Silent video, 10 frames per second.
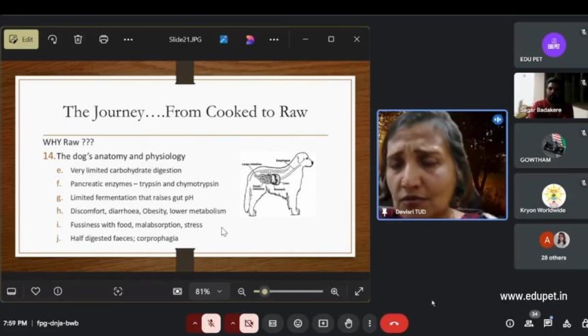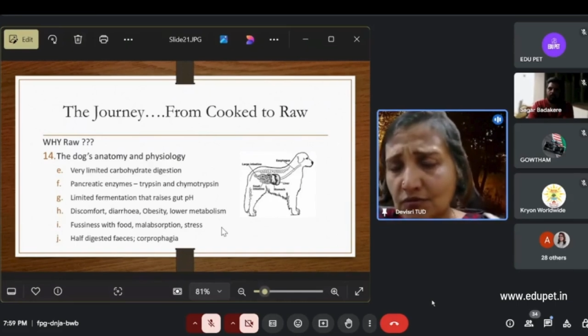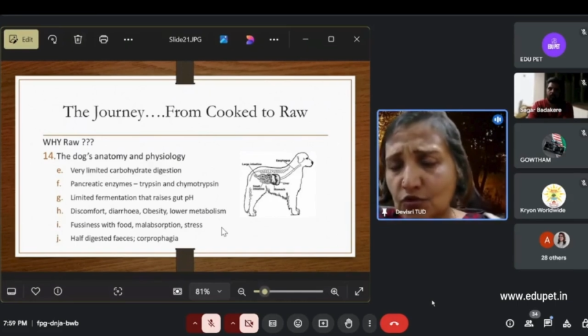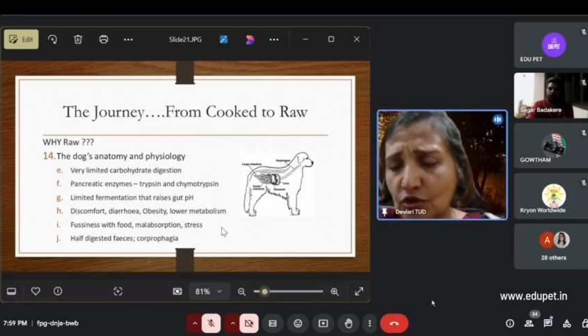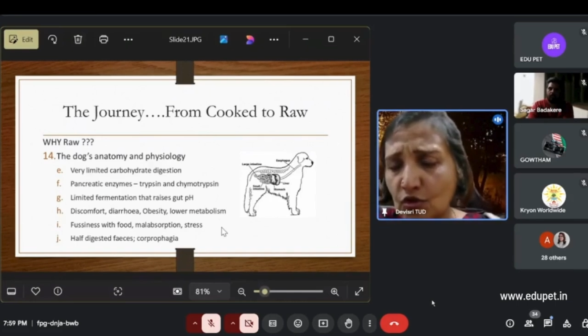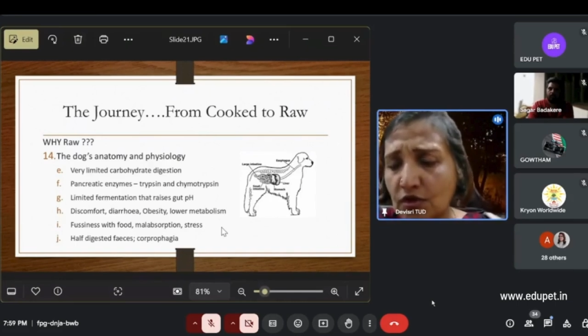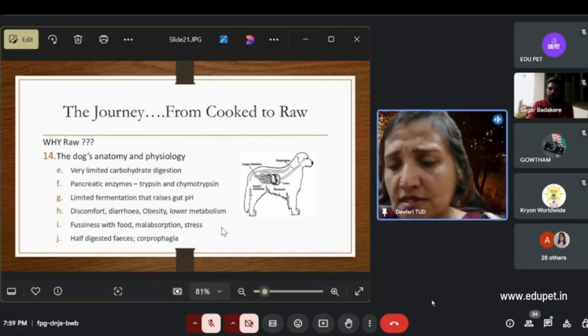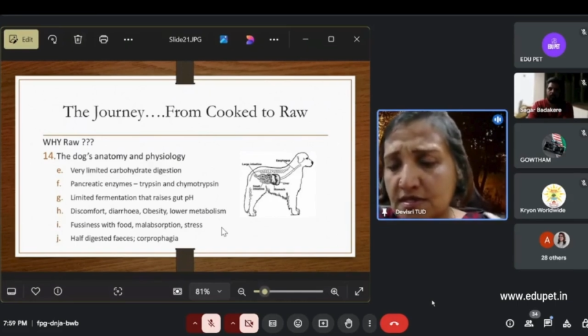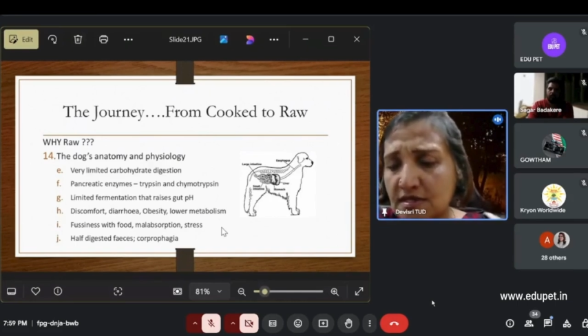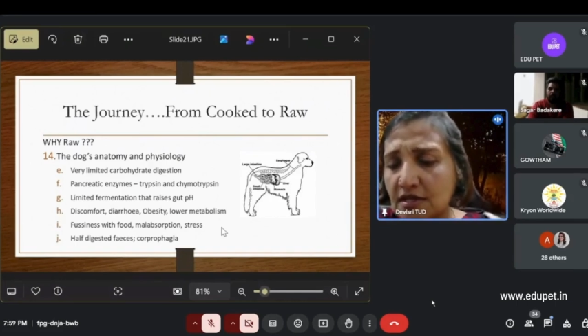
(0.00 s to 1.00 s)
would
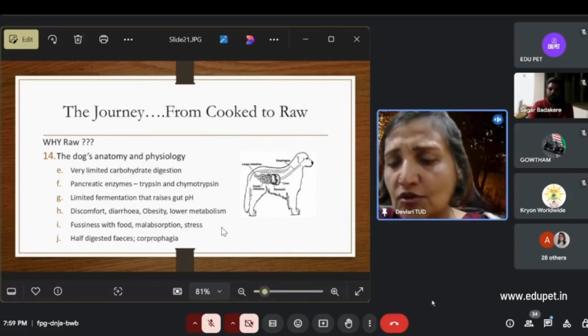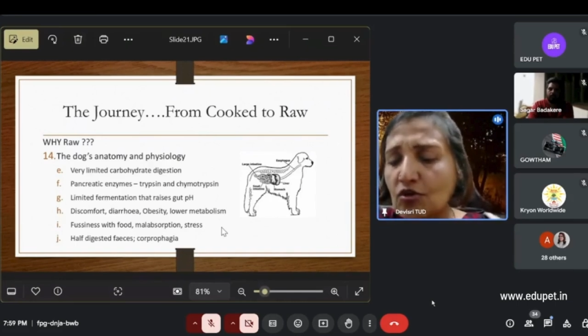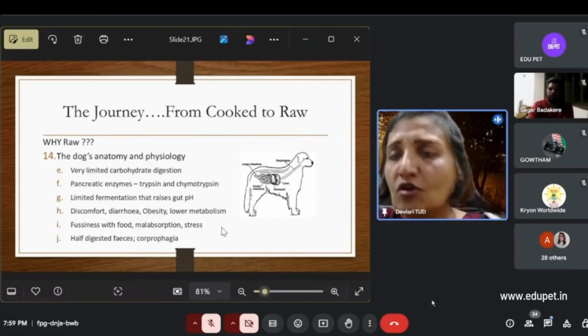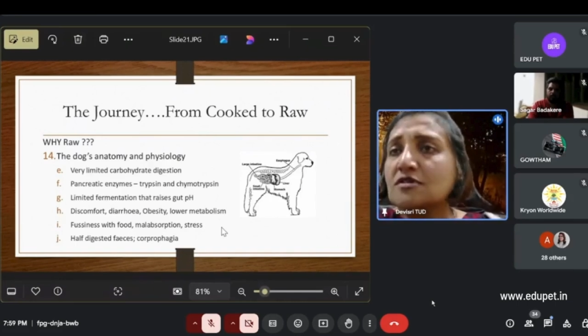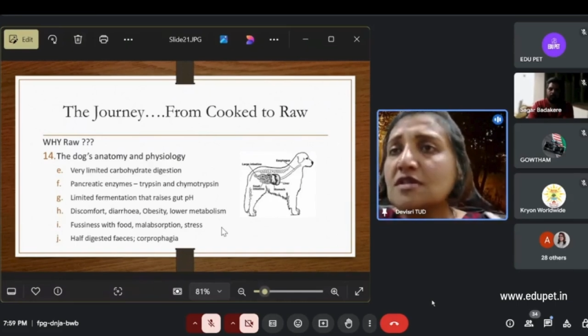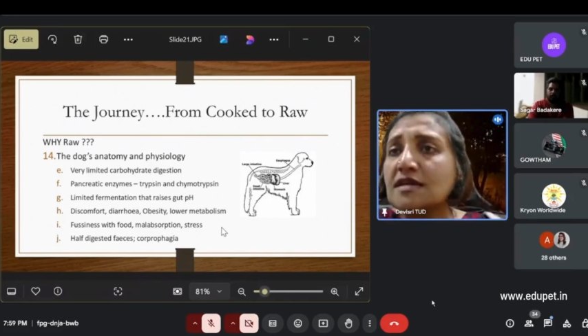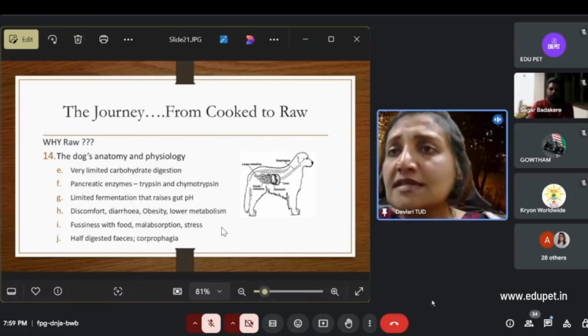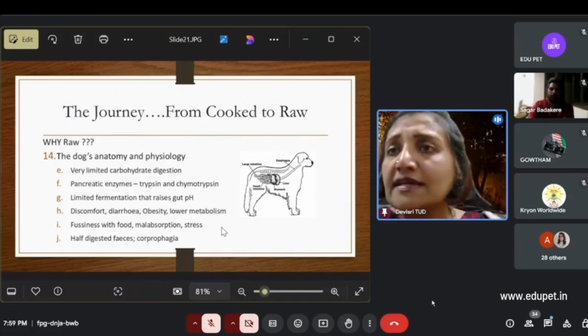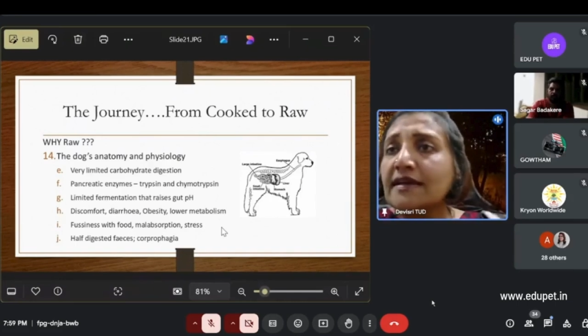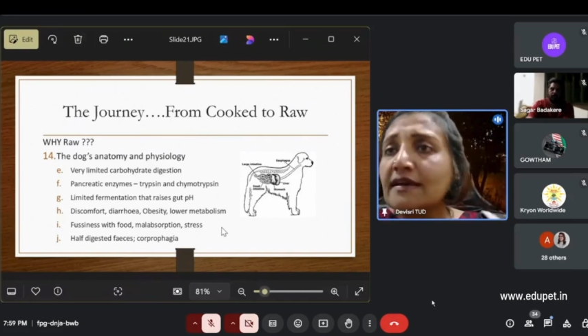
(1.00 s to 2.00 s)
notice that your dog starts
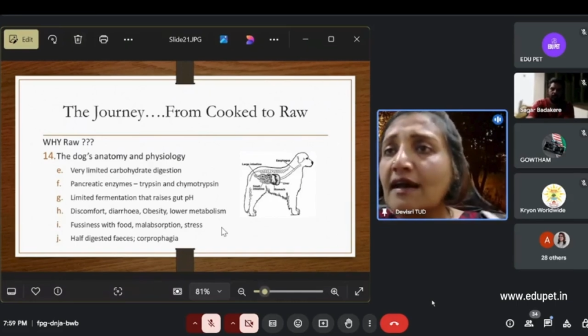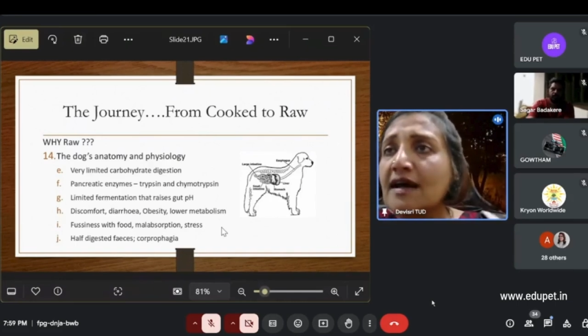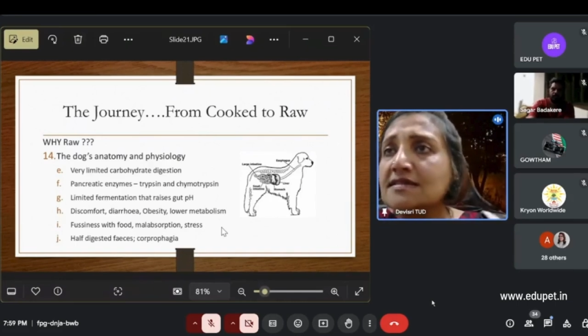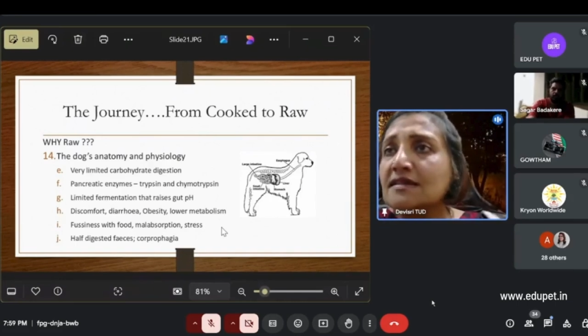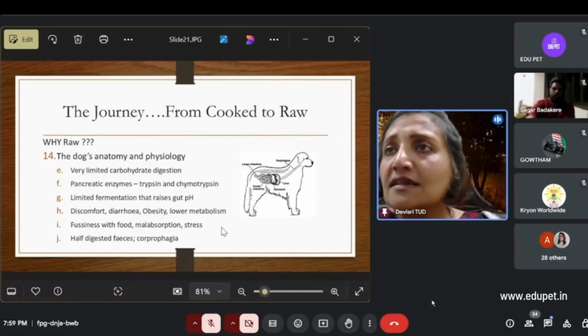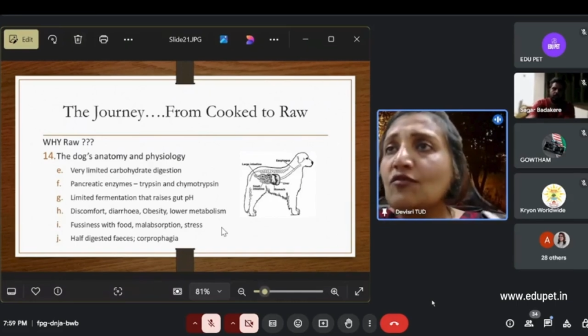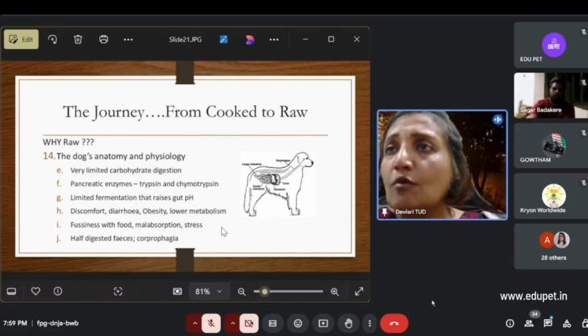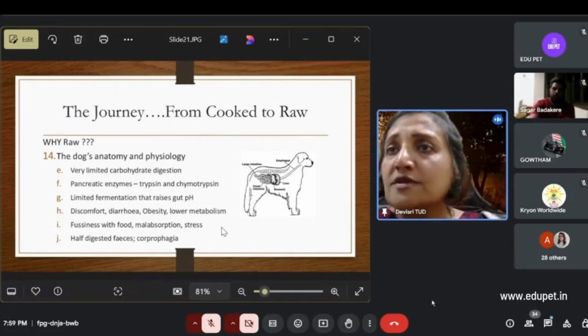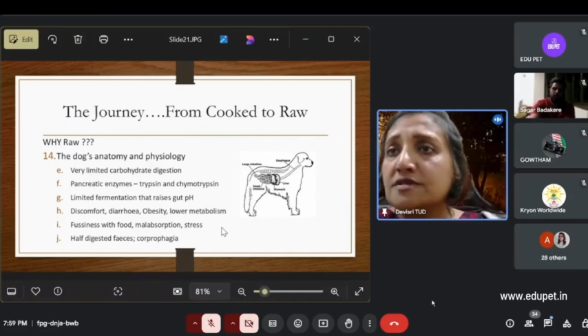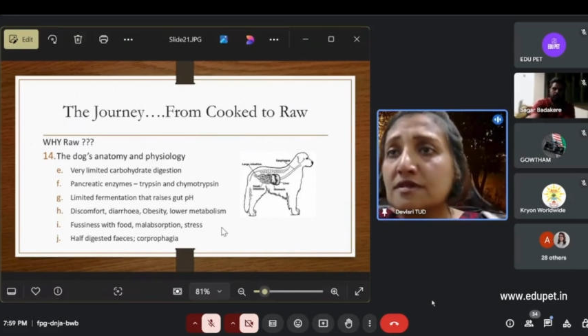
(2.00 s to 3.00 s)
eating grass and then
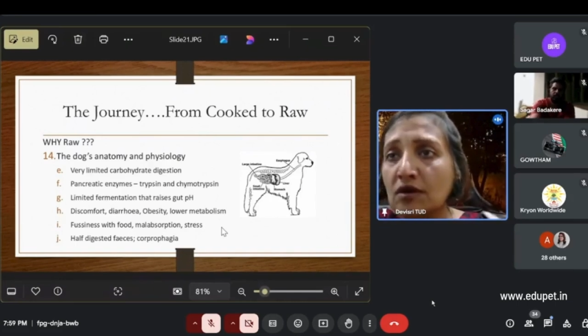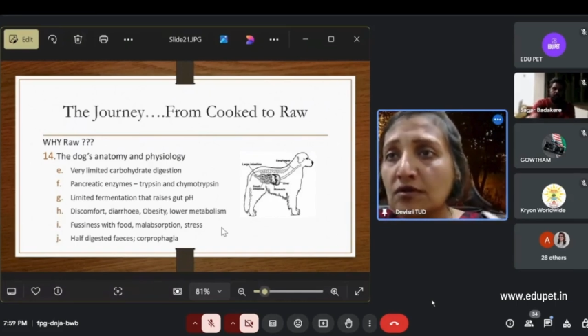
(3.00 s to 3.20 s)
vomits it out.